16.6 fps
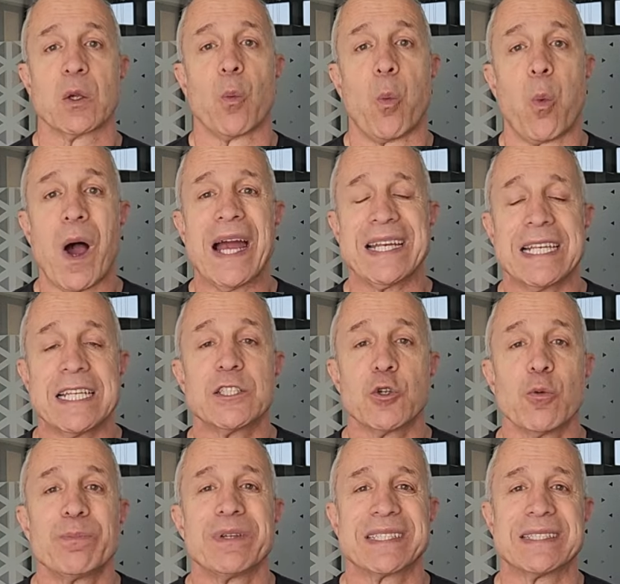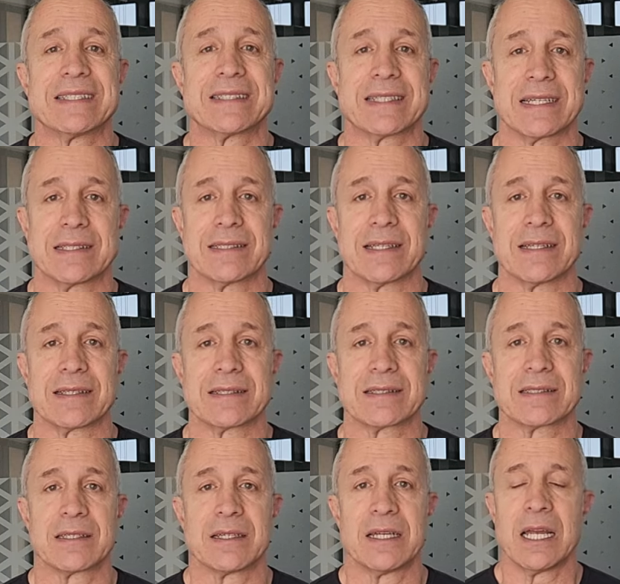Why does your business exist?
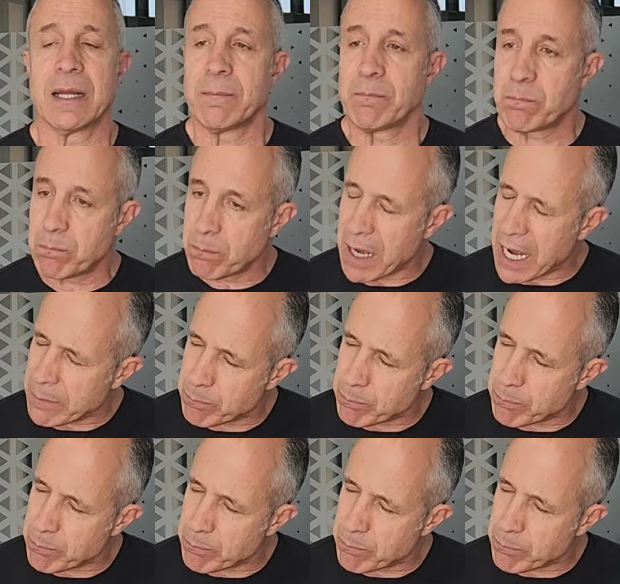I